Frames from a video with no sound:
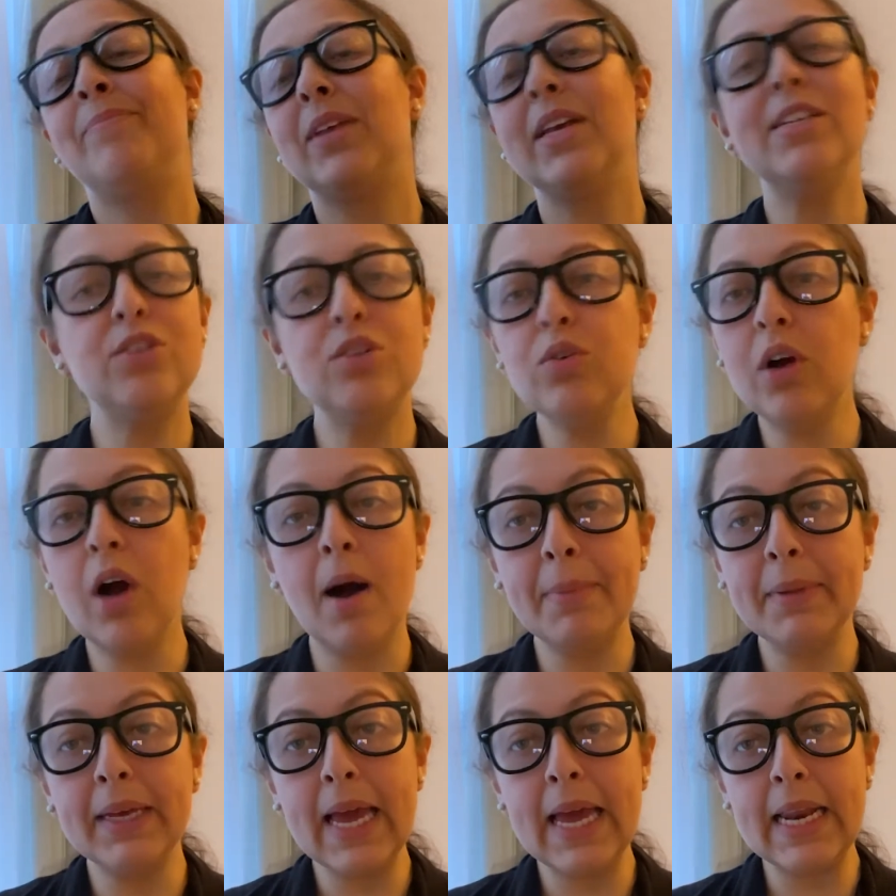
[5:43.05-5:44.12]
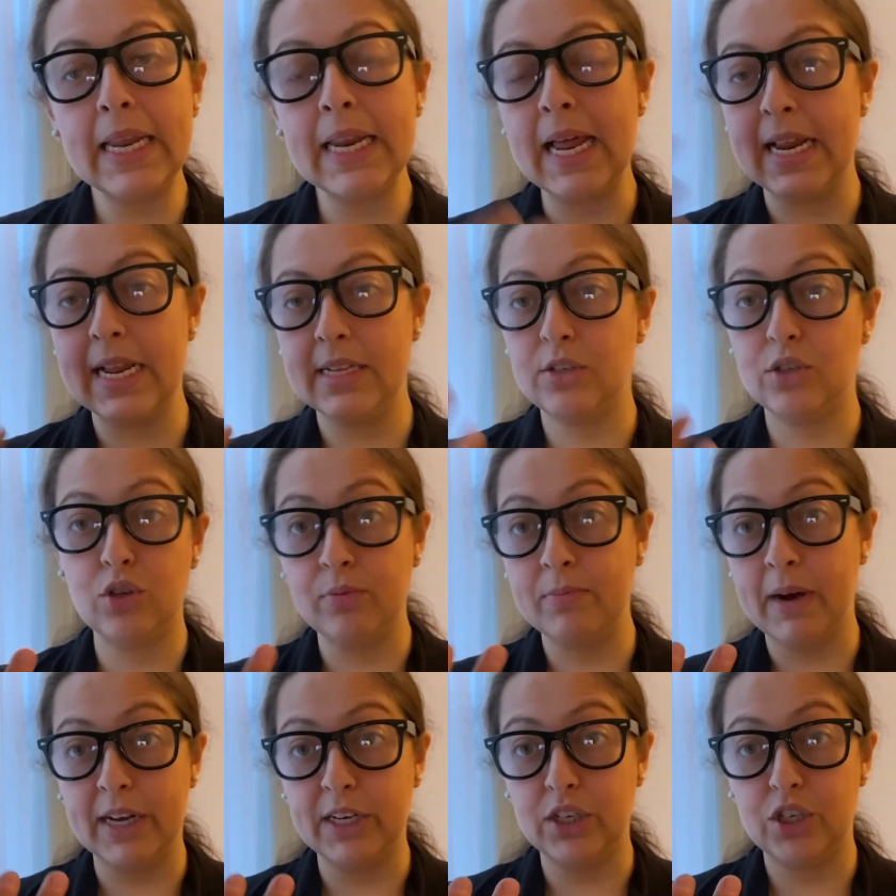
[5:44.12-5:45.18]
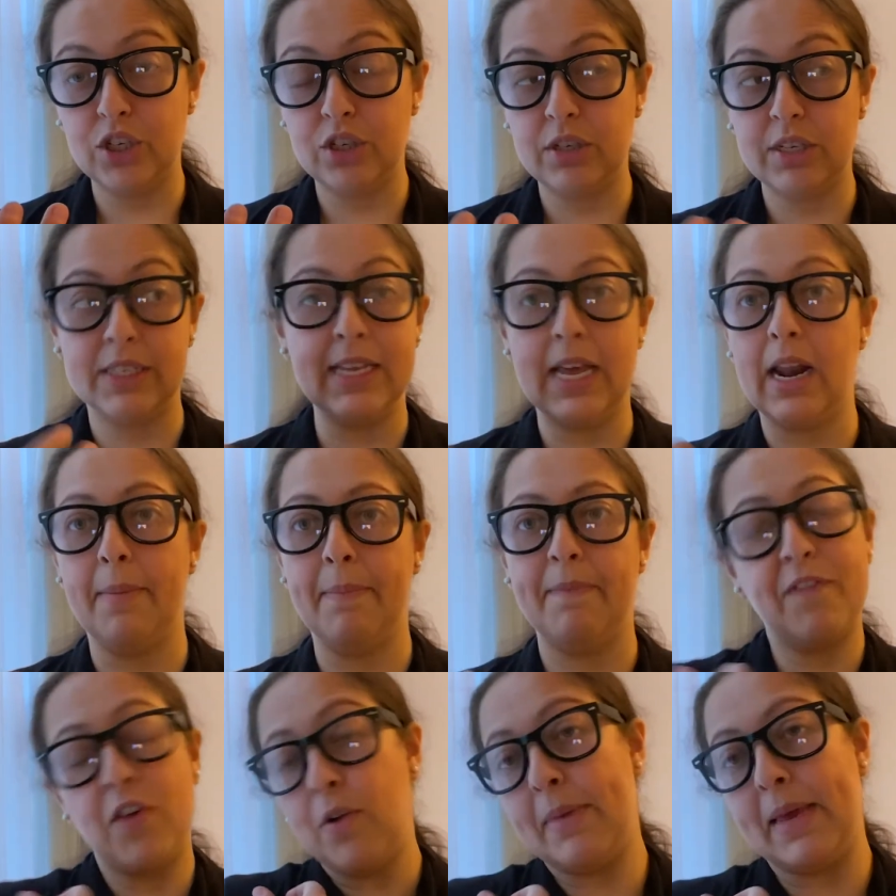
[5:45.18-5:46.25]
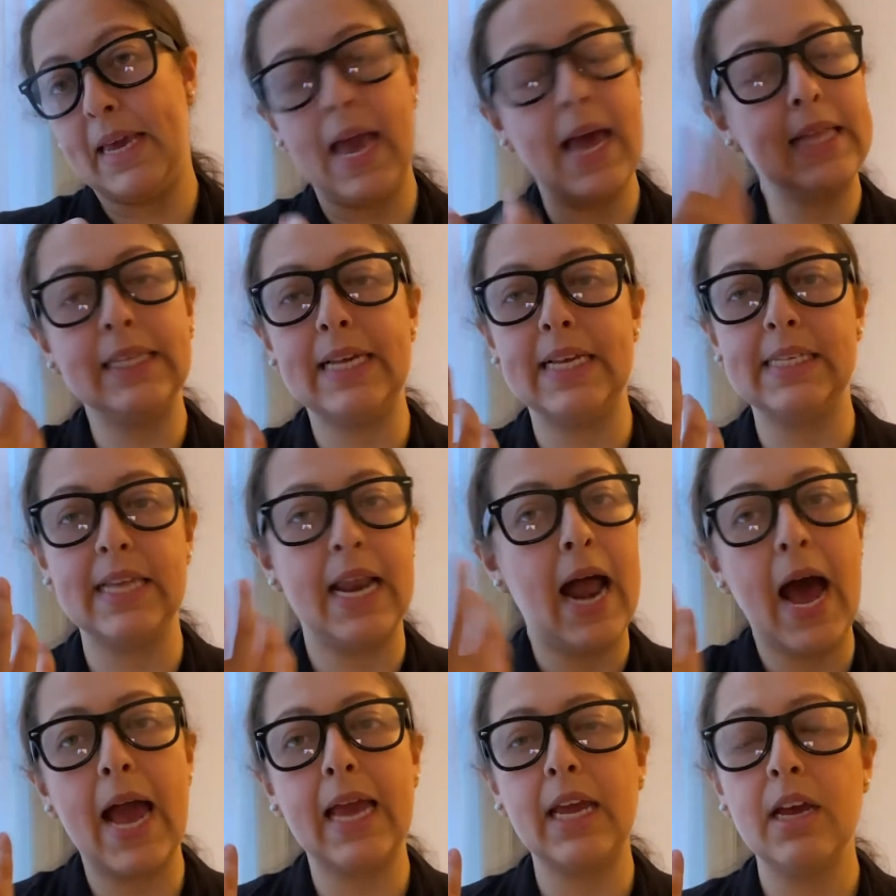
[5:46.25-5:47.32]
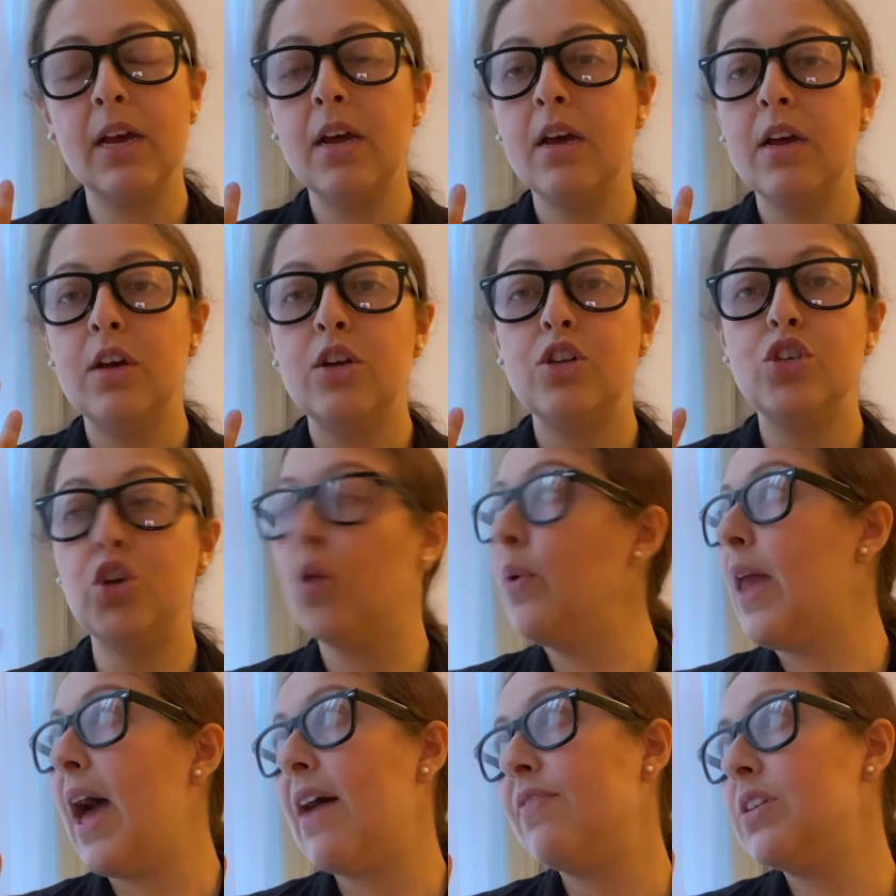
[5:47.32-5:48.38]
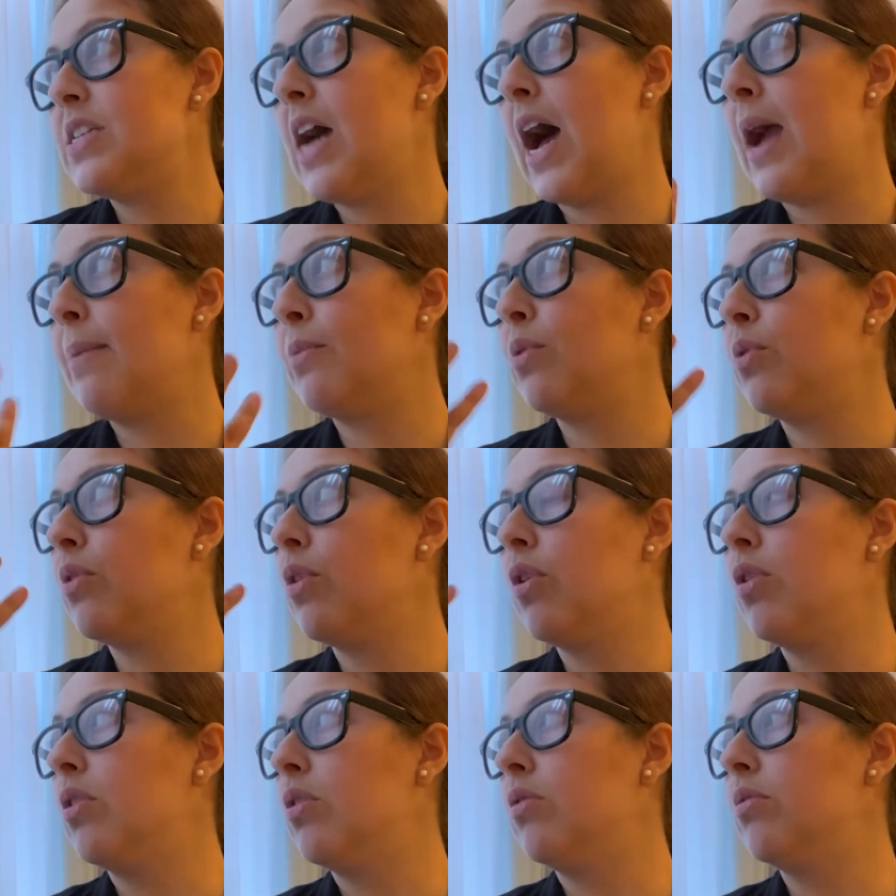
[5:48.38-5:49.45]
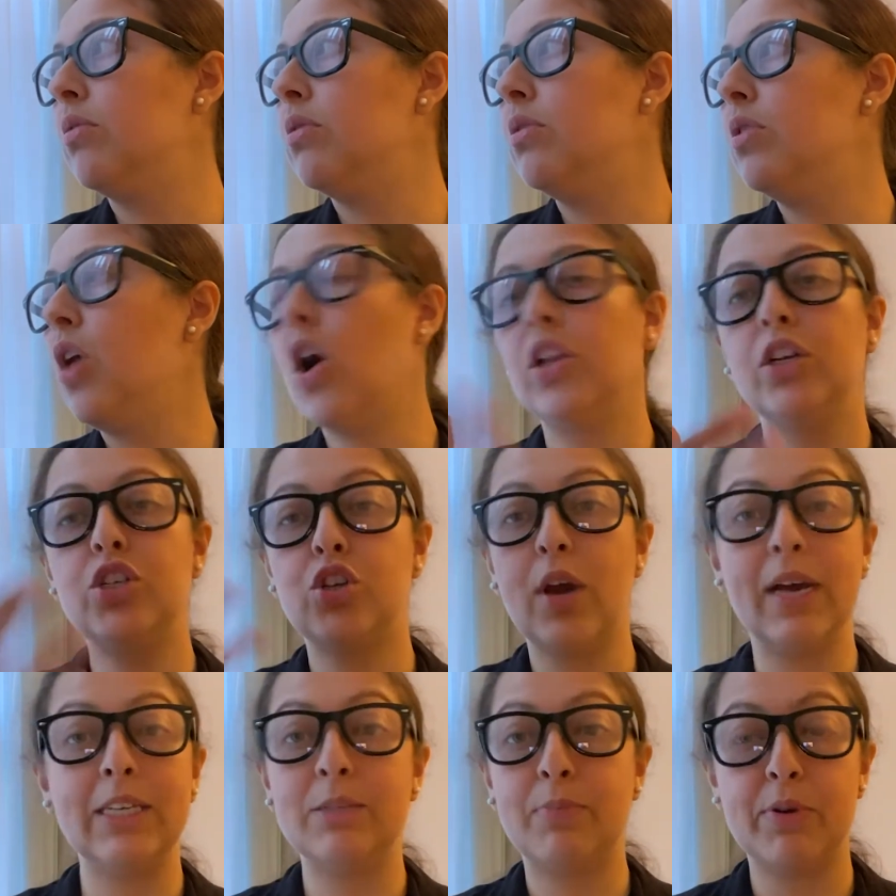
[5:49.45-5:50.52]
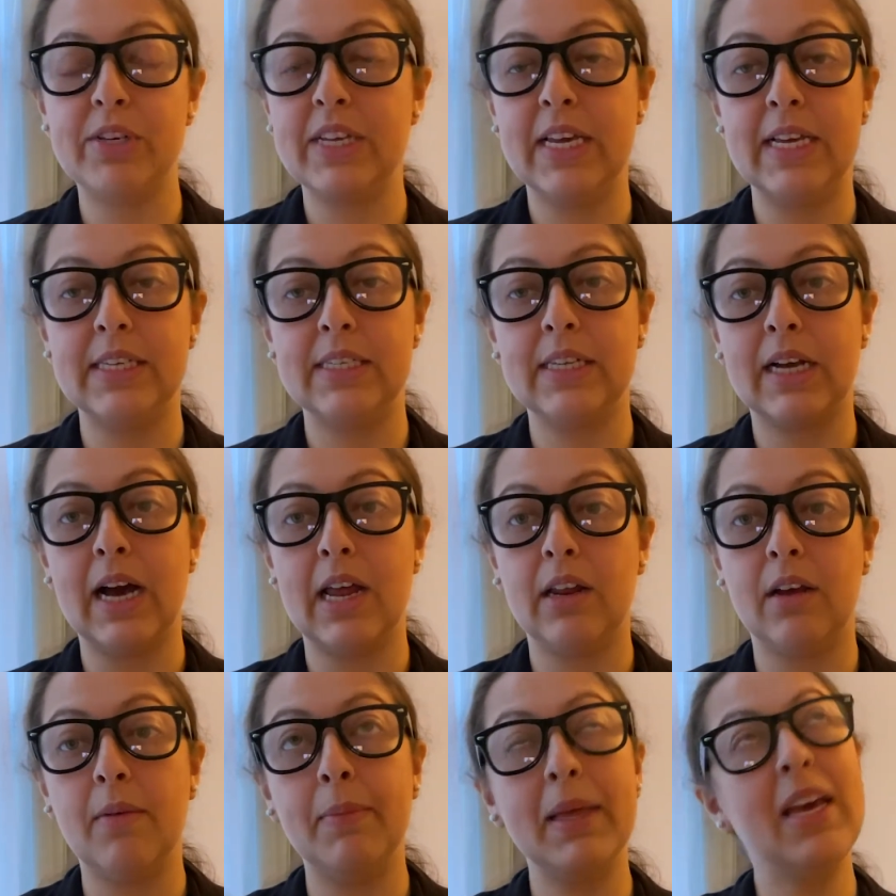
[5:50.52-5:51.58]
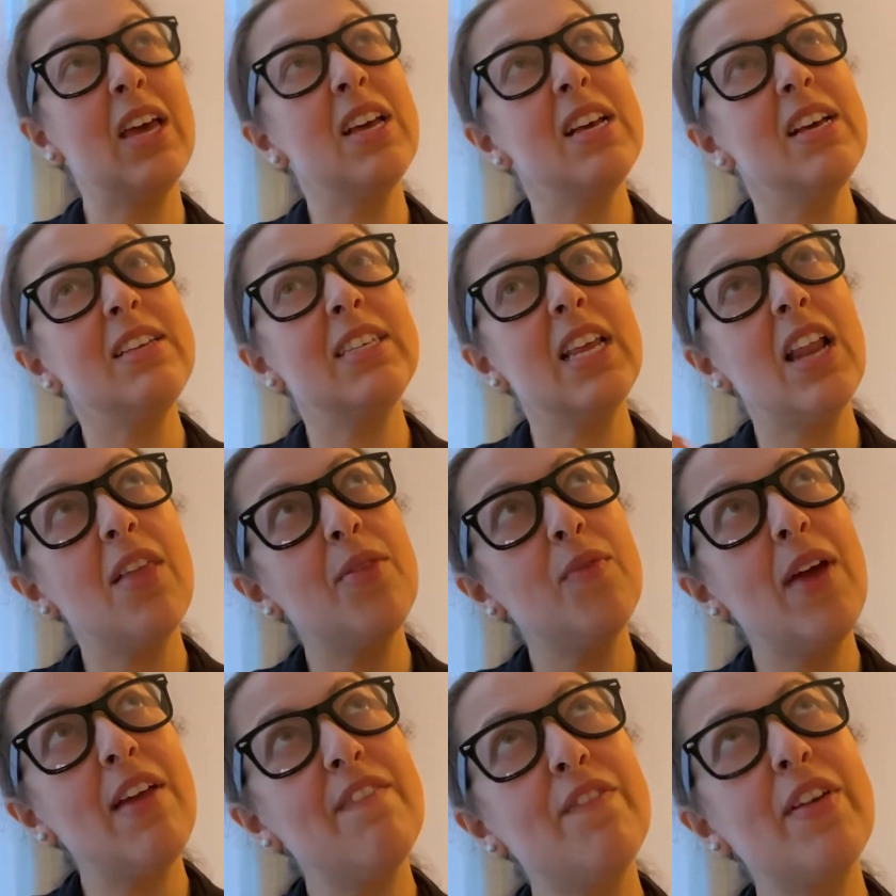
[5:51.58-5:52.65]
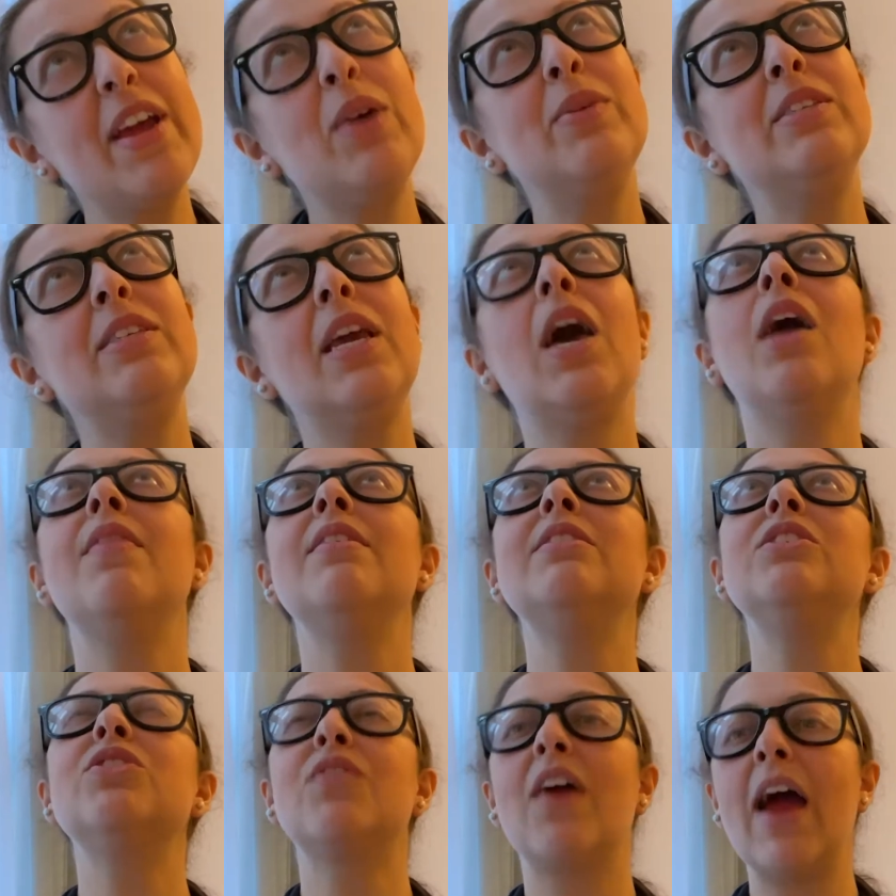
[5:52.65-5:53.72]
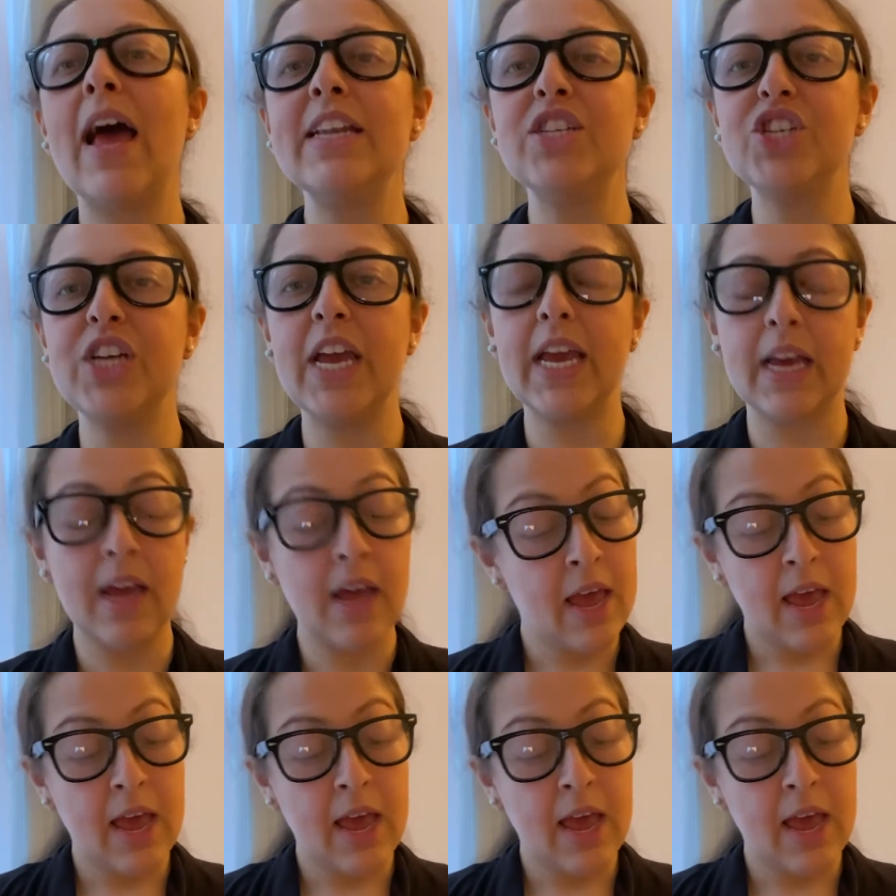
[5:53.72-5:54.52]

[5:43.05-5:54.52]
It's too complicated and it's too much to set up, for me at least. And I don't have the time or knowledge or expertise to kind of go, I'm like, is it on the right frequency? Oh, they're scratching.